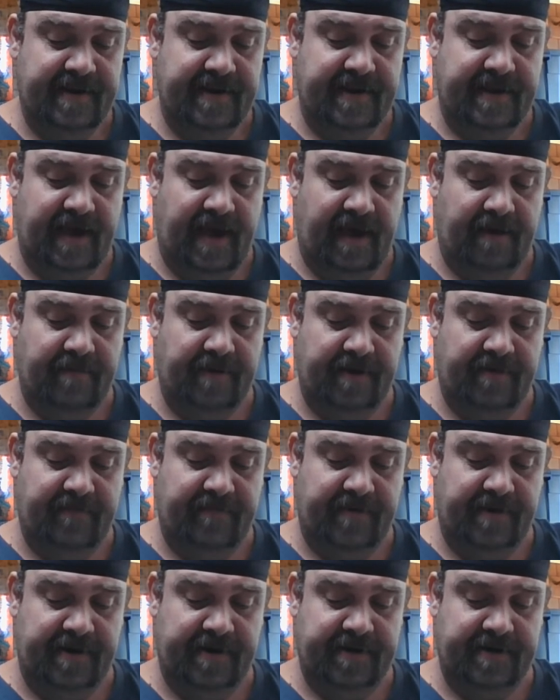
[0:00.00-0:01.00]
comic
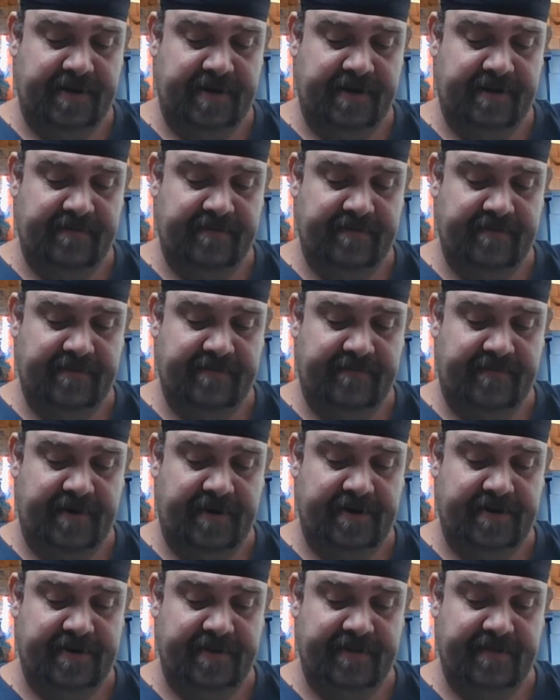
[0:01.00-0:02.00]

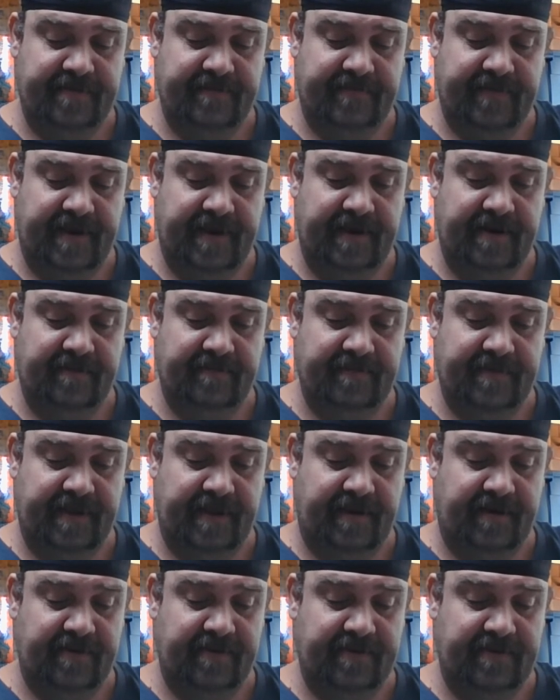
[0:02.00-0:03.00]
versions of items I
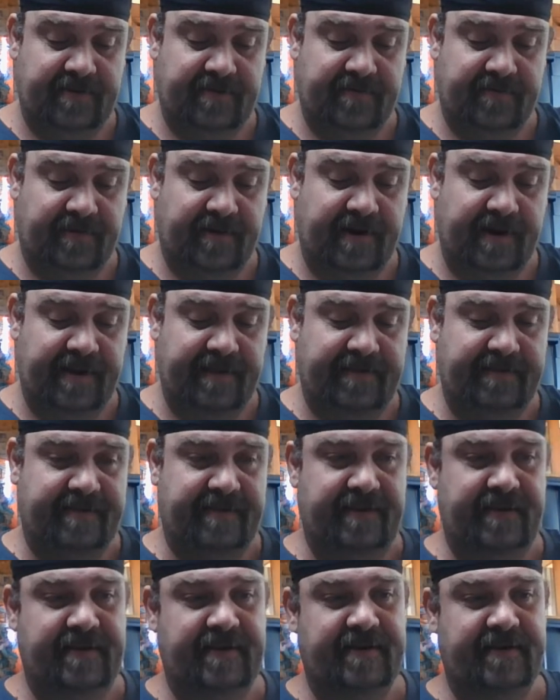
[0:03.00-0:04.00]
could have swore I
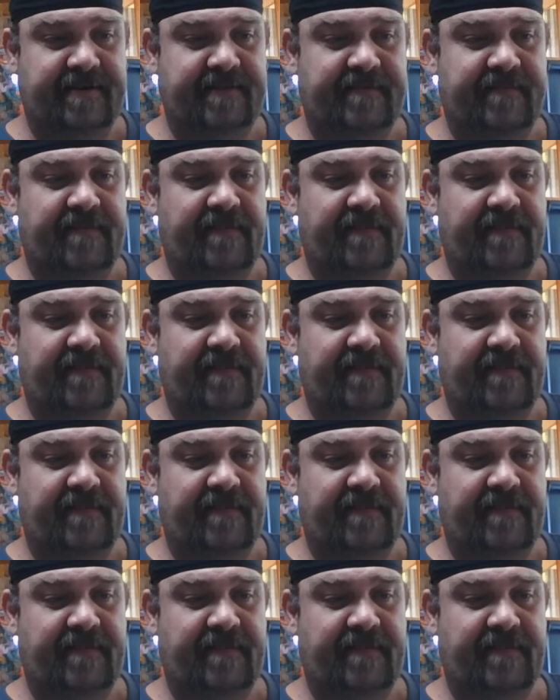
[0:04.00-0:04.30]
seen.